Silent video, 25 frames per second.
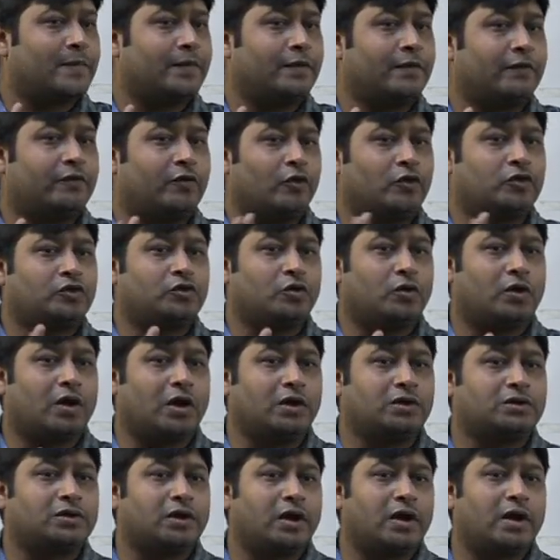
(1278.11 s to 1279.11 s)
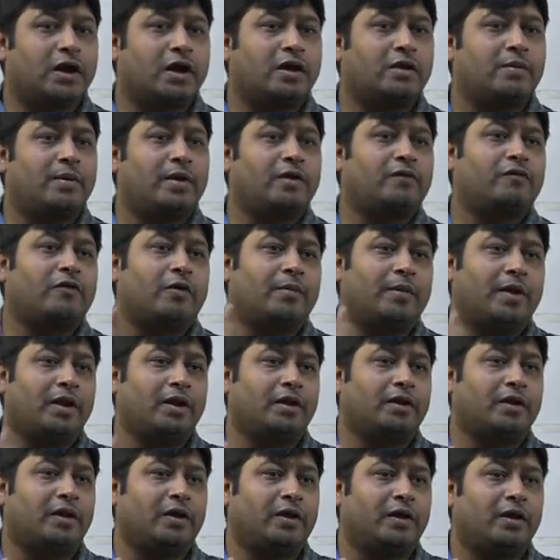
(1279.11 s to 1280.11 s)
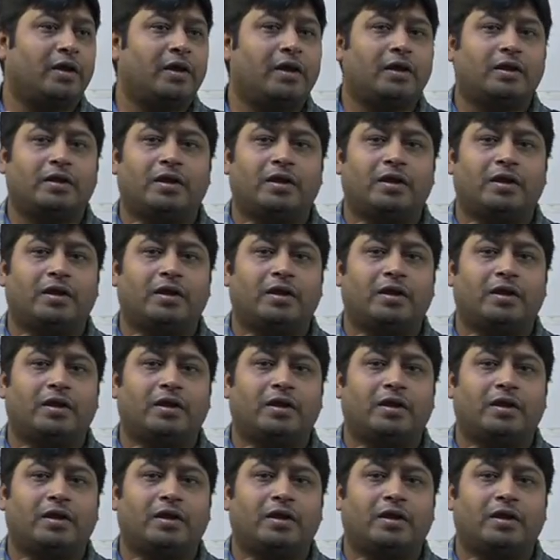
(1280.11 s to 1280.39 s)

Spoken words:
the socio-cultural element from anything,